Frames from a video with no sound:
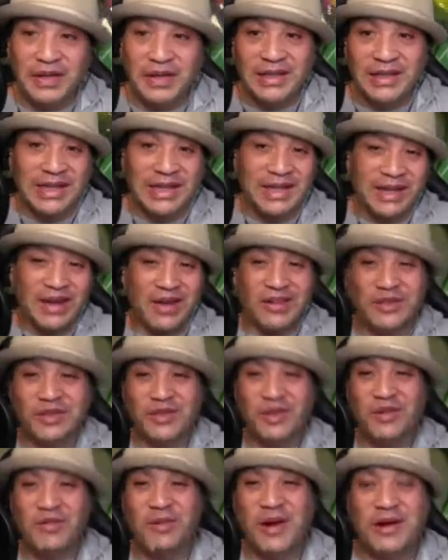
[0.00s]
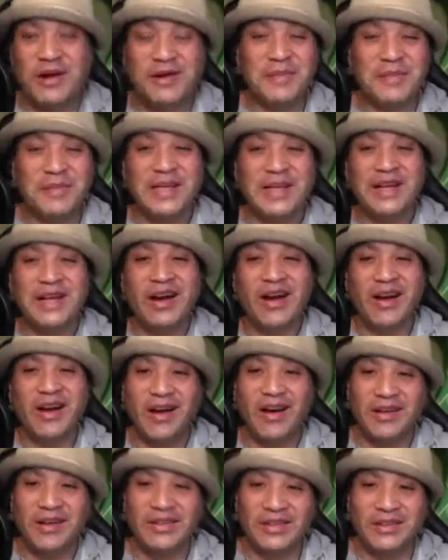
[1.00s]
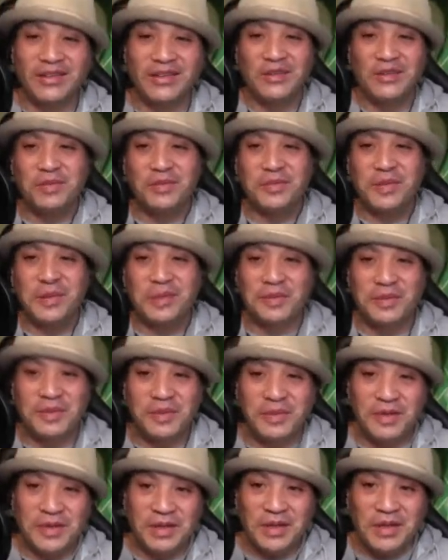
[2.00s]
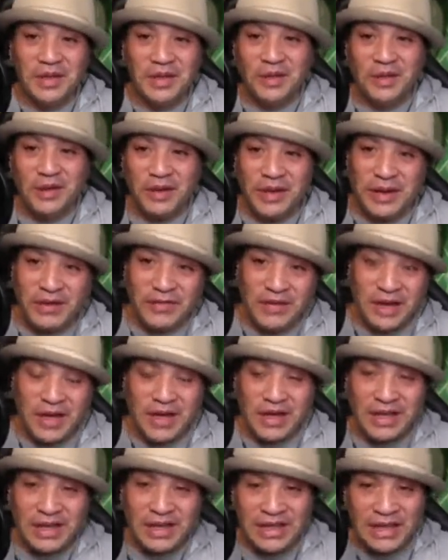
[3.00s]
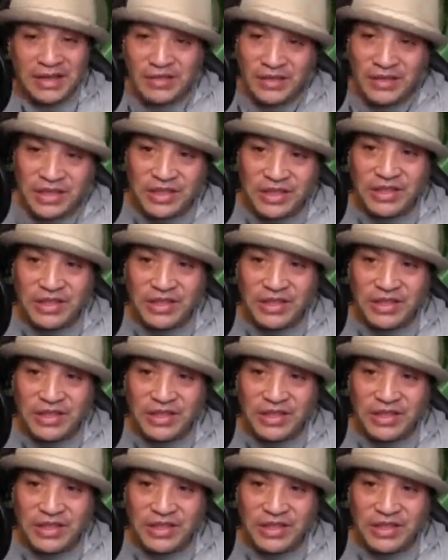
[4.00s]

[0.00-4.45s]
And then also welcome in all the new people who have either just